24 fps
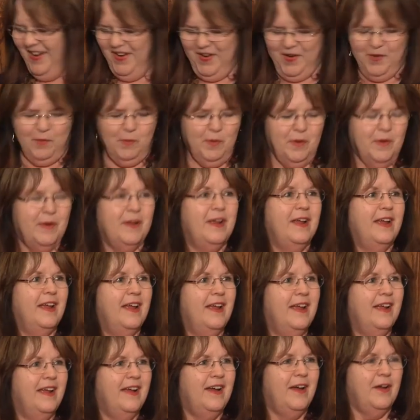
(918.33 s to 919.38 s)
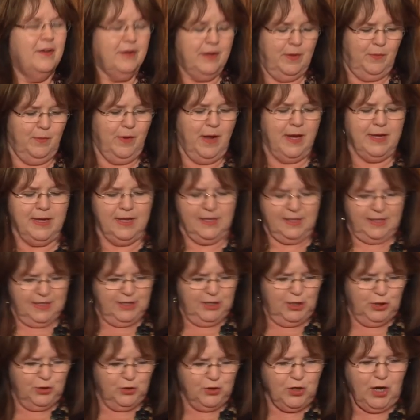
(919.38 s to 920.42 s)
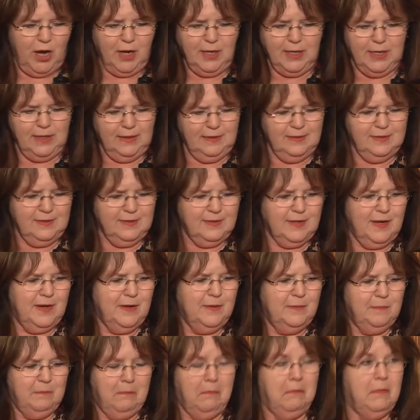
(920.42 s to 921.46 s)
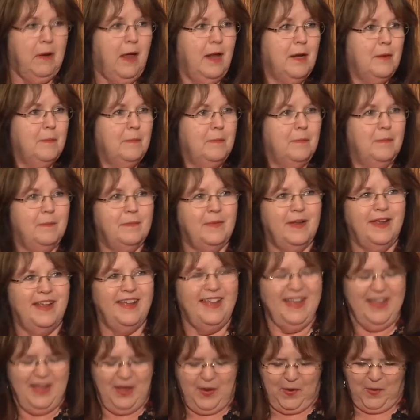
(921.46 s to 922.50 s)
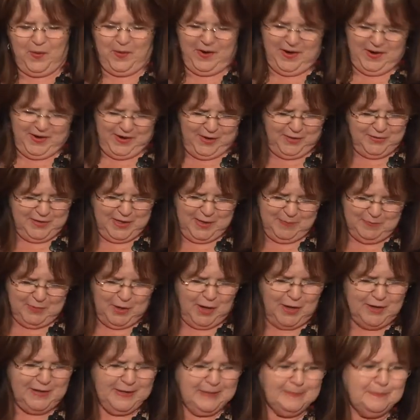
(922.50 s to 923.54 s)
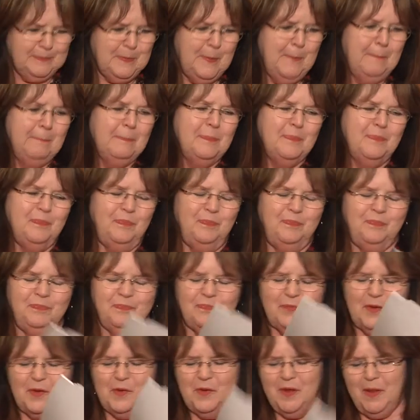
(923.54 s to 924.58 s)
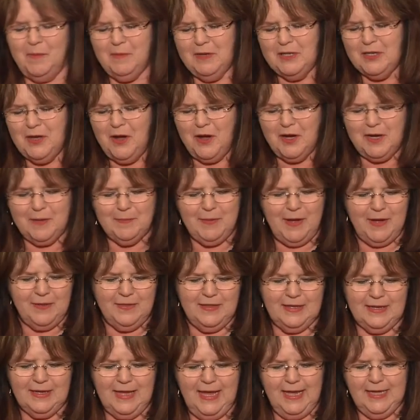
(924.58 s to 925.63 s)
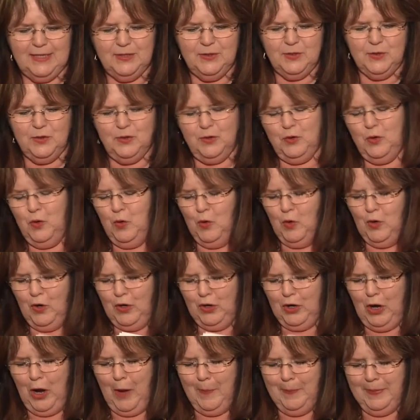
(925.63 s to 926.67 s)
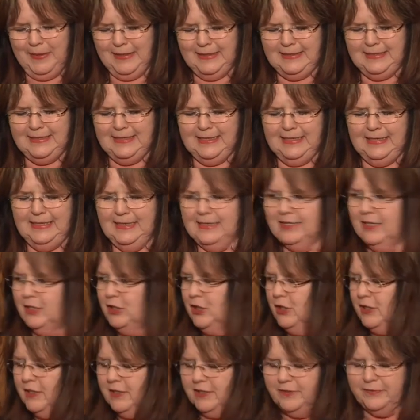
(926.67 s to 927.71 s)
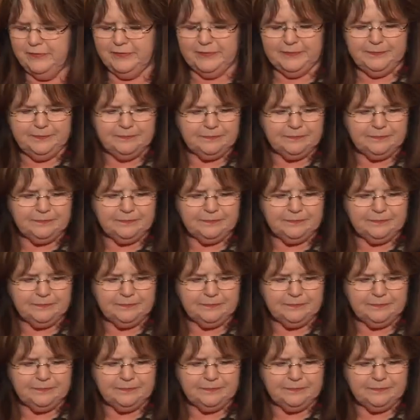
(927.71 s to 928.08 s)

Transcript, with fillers: Oh, okay, well, I can continue talking. It's not a, all right, I'll keep talking. Well, let me talk about the Cancer Core Competency Initiative.